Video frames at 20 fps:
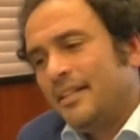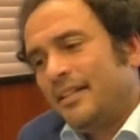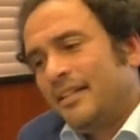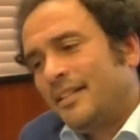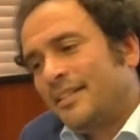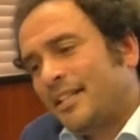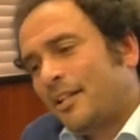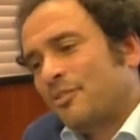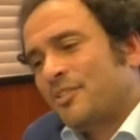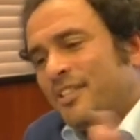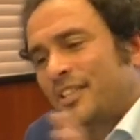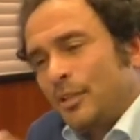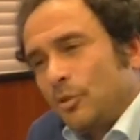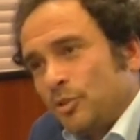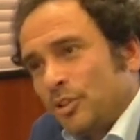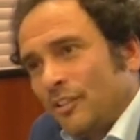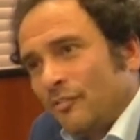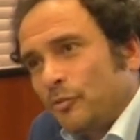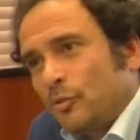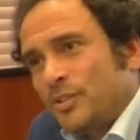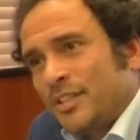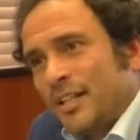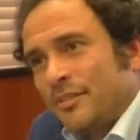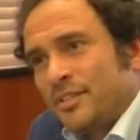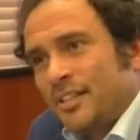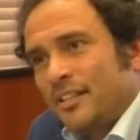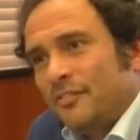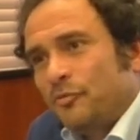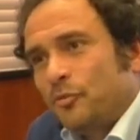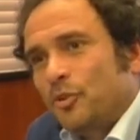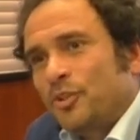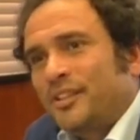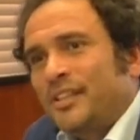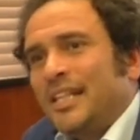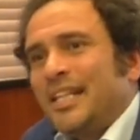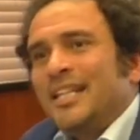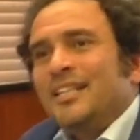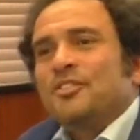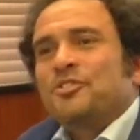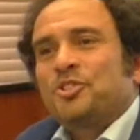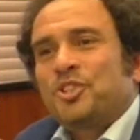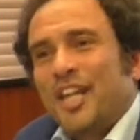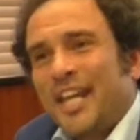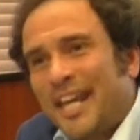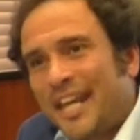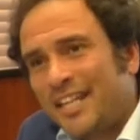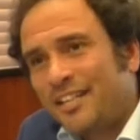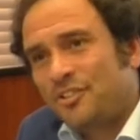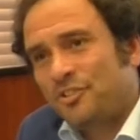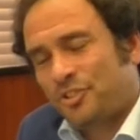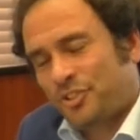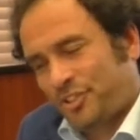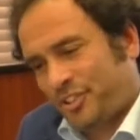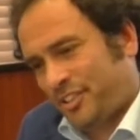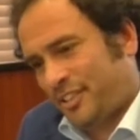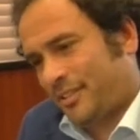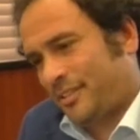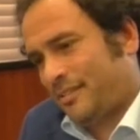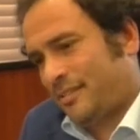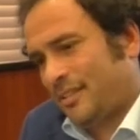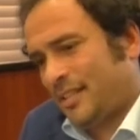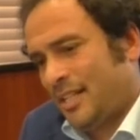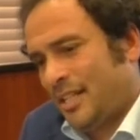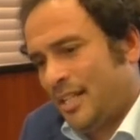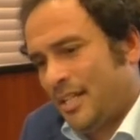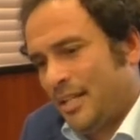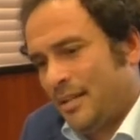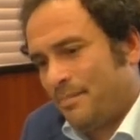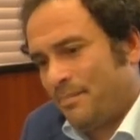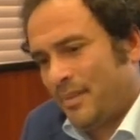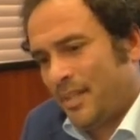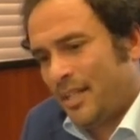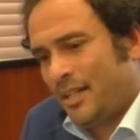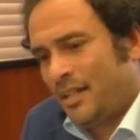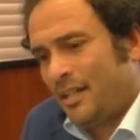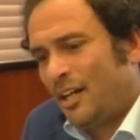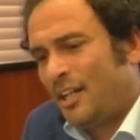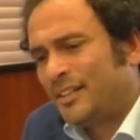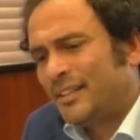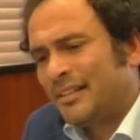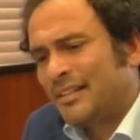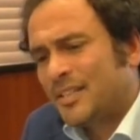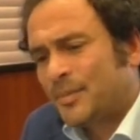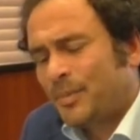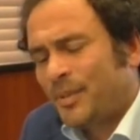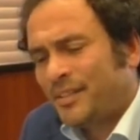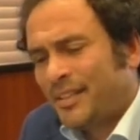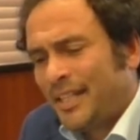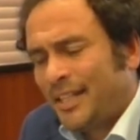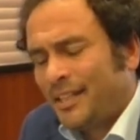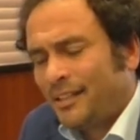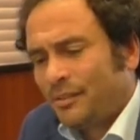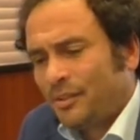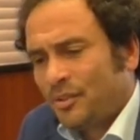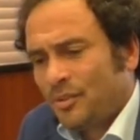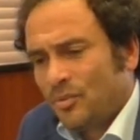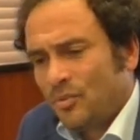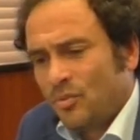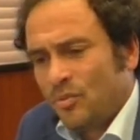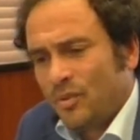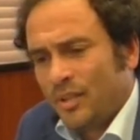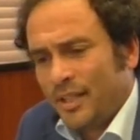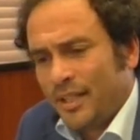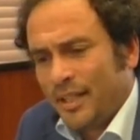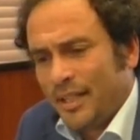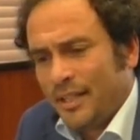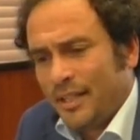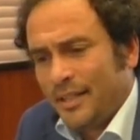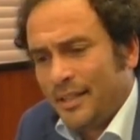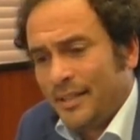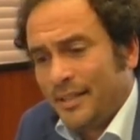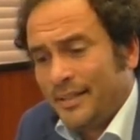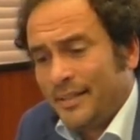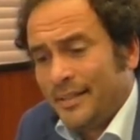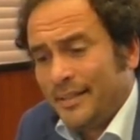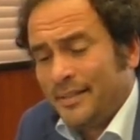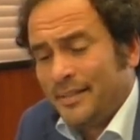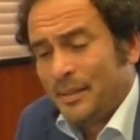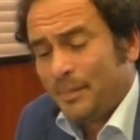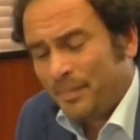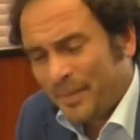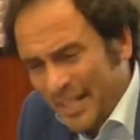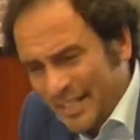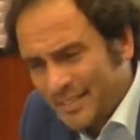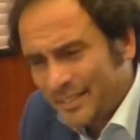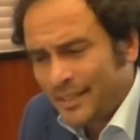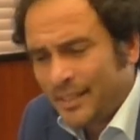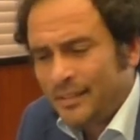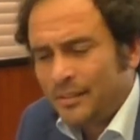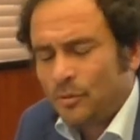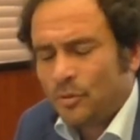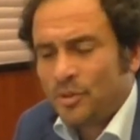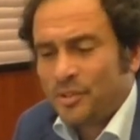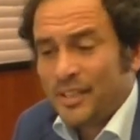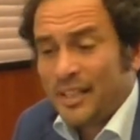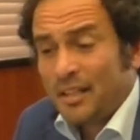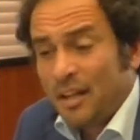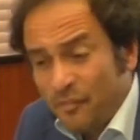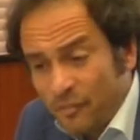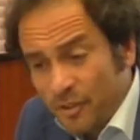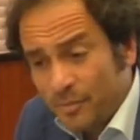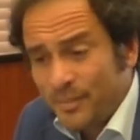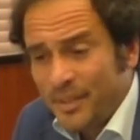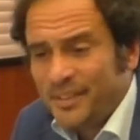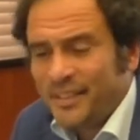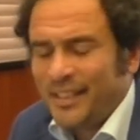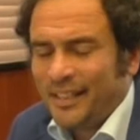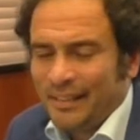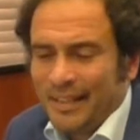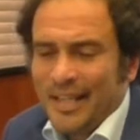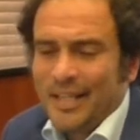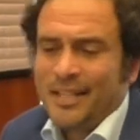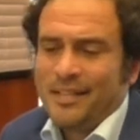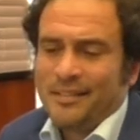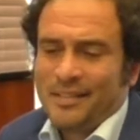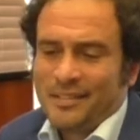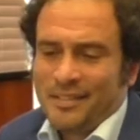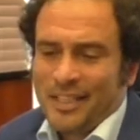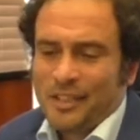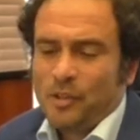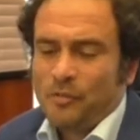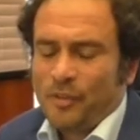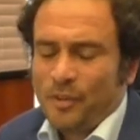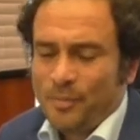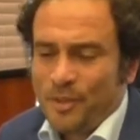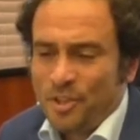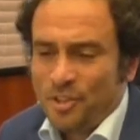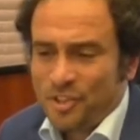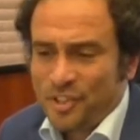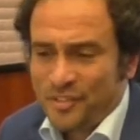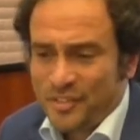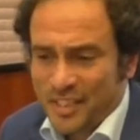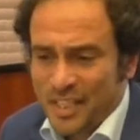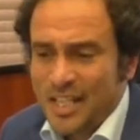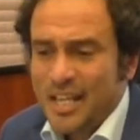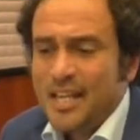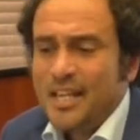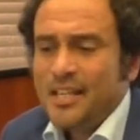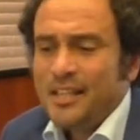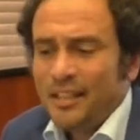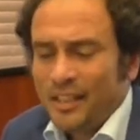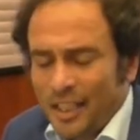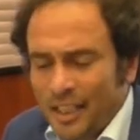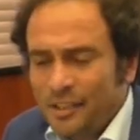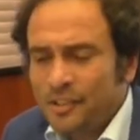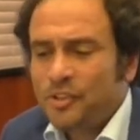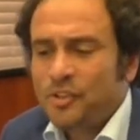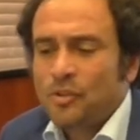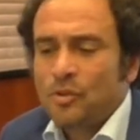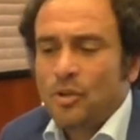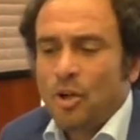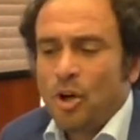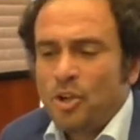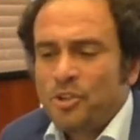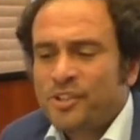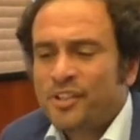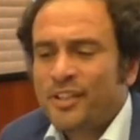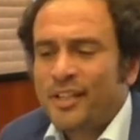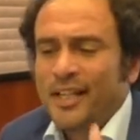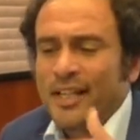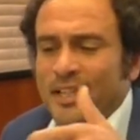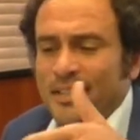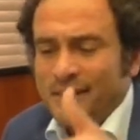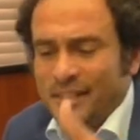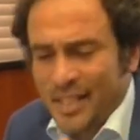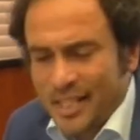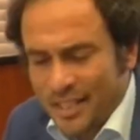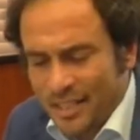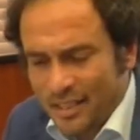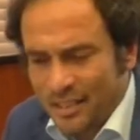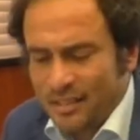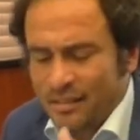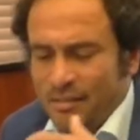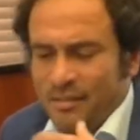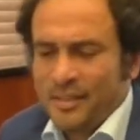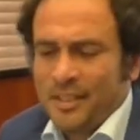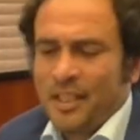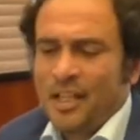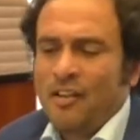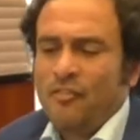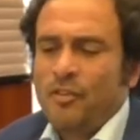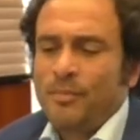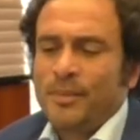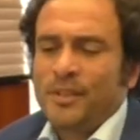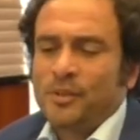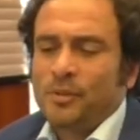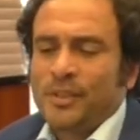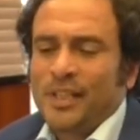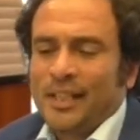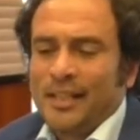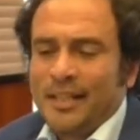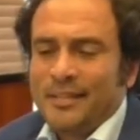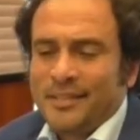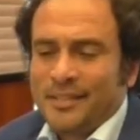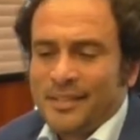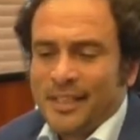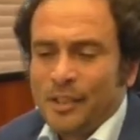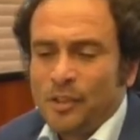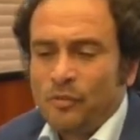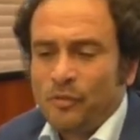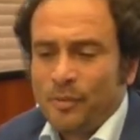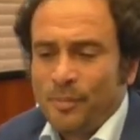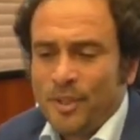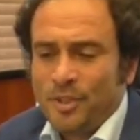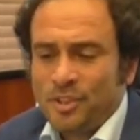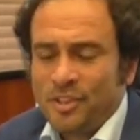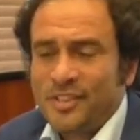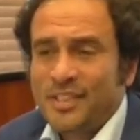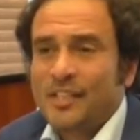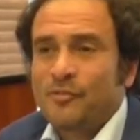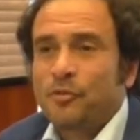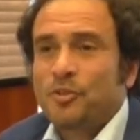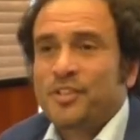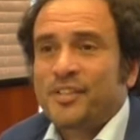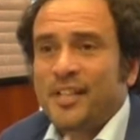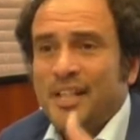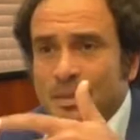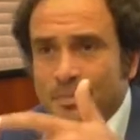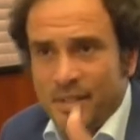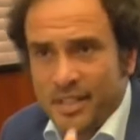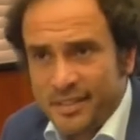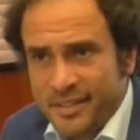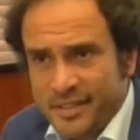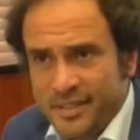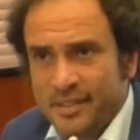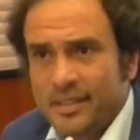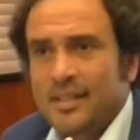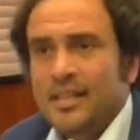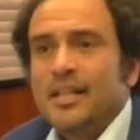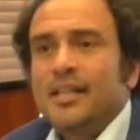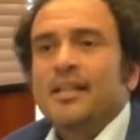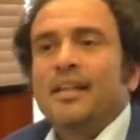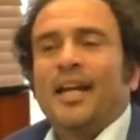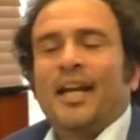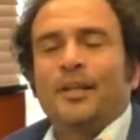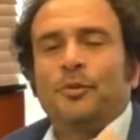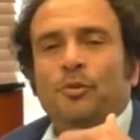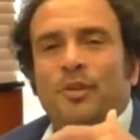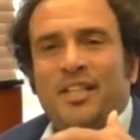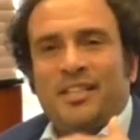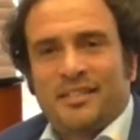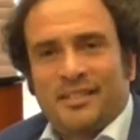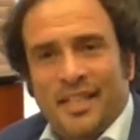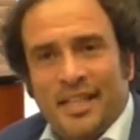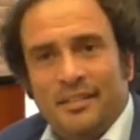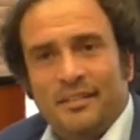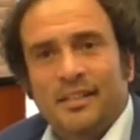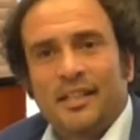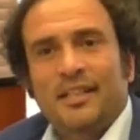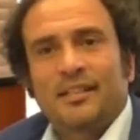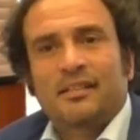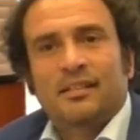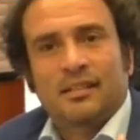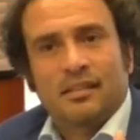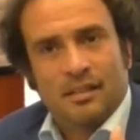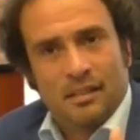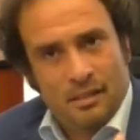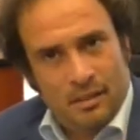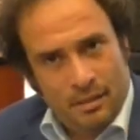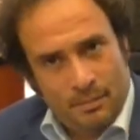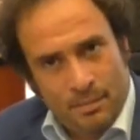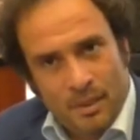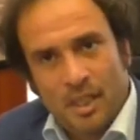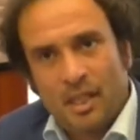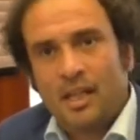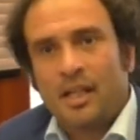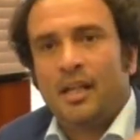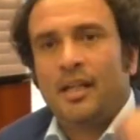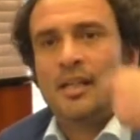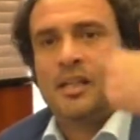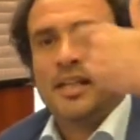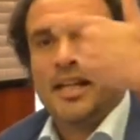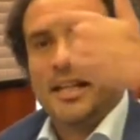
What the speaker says: The Constitution of 2014 changed articles pertaining to the president or the government declaring the state of emergency into authorizing the government to declare the state of emergency for 3 months and to extend it by